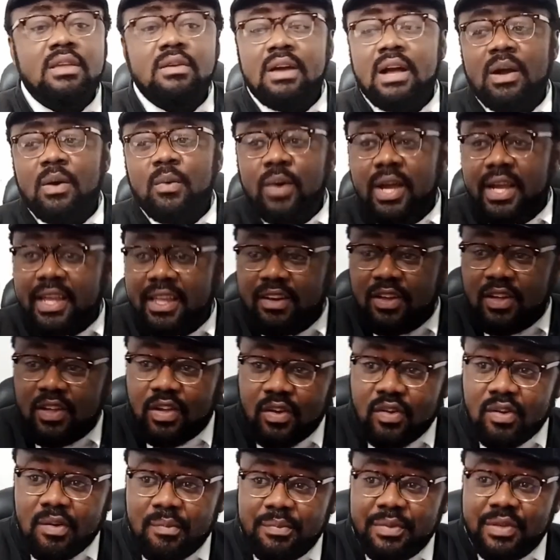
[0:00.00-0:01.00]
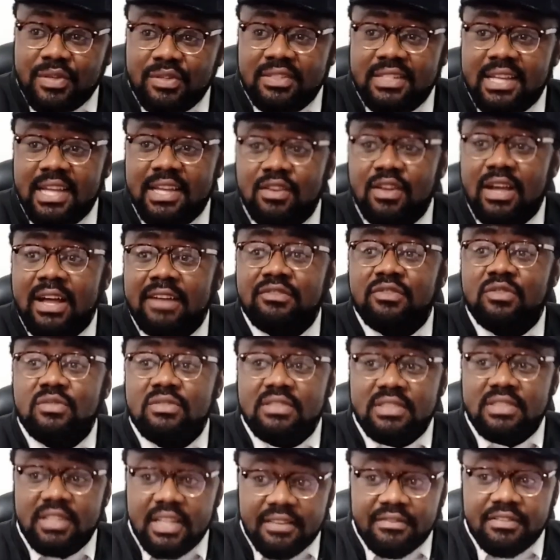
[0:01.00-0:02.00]
you are working on your computer, you have to
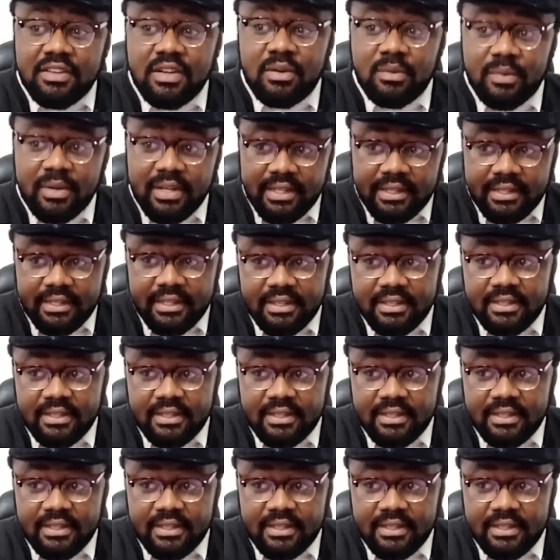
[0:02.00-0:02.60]
save your work,